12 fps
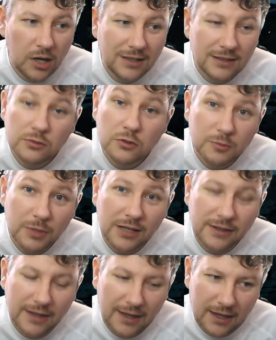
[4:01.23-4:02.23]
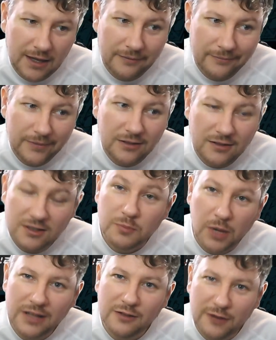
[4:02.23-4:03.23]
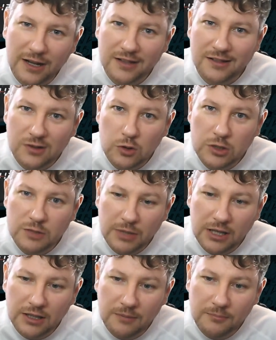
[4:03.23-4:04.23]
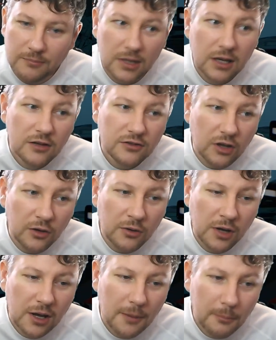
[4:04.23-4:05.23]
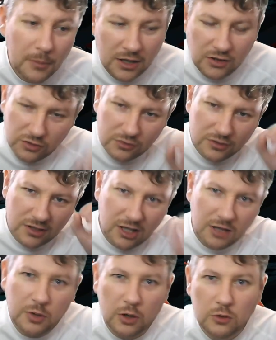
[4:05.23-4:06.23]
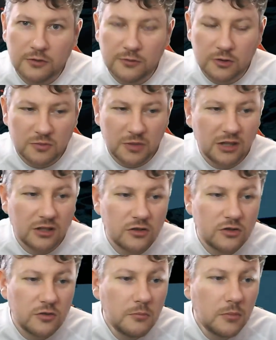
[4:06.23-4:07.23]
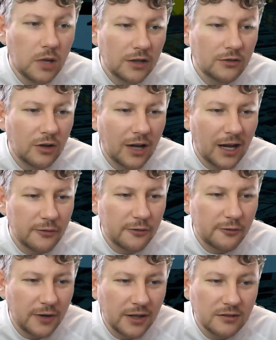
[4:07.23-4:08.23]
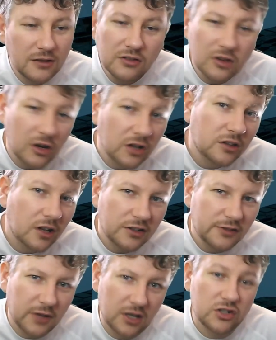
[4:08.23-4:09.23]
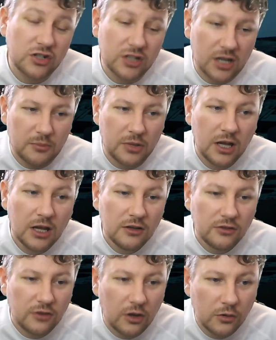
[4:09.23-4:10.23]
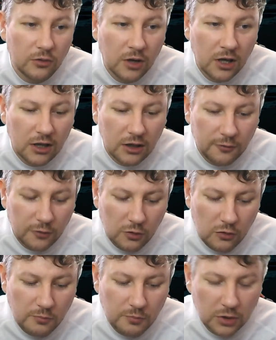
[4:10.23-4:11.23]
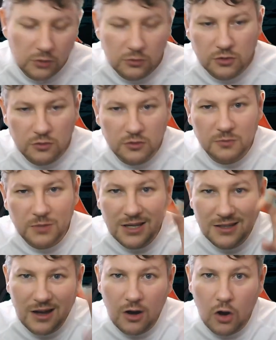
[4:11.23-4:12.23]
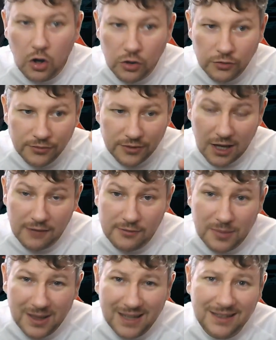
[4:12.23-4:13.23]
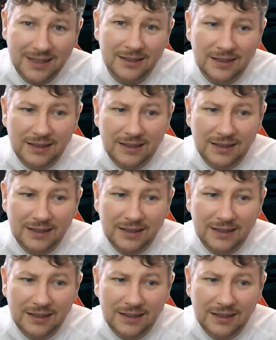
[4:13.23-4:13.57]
little speeder here, despite the fact it's called a speeder. So make sure to keep hold of your speeder, because you might not have a friend that's got a nice fast ship. So if you build your speeder on the other planet